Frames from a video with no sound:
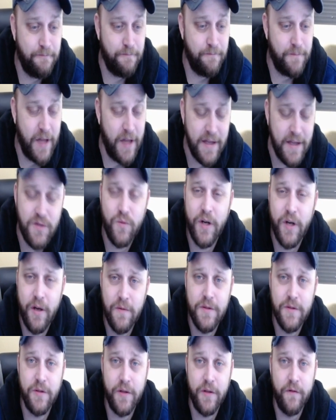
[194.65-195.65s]
That's what I
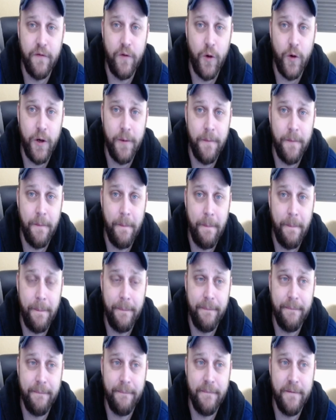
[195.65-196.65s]
was looking for.
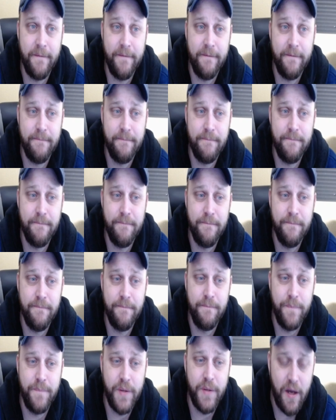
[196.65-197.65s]

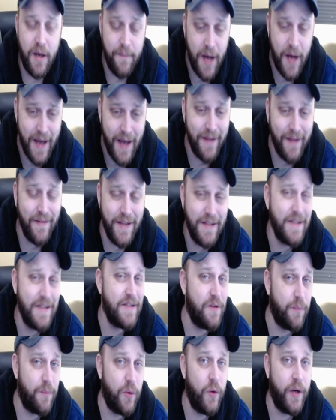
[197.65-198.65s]
But I'm highly
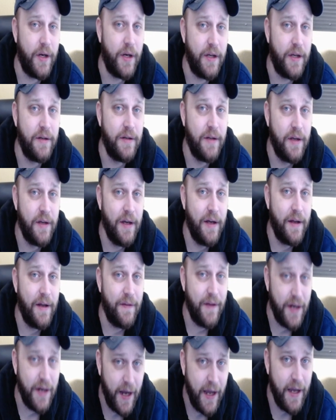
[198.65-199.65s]
disappointed
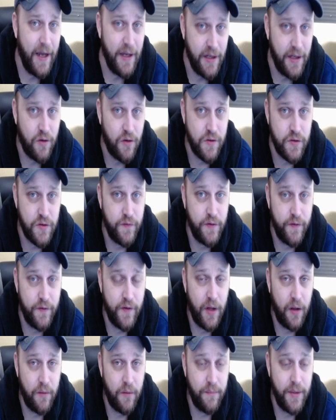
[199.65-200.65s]
that 8 years of
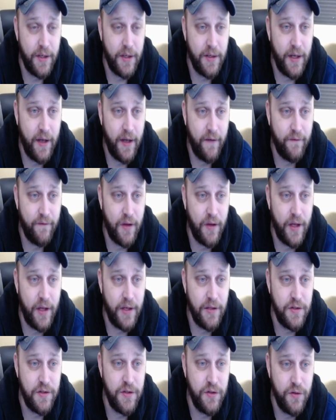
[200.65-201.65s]
development have
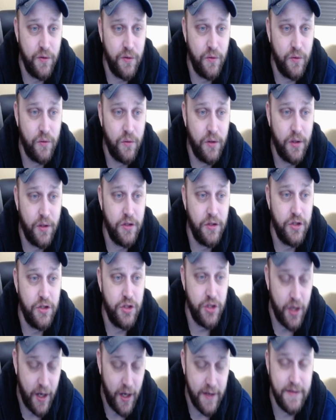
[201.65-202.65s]
led to
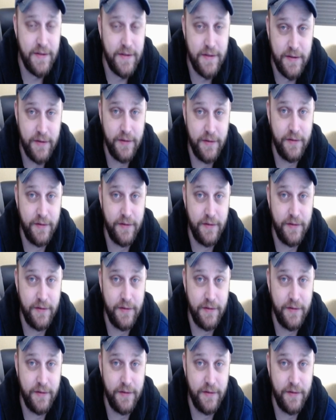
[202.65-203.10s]
just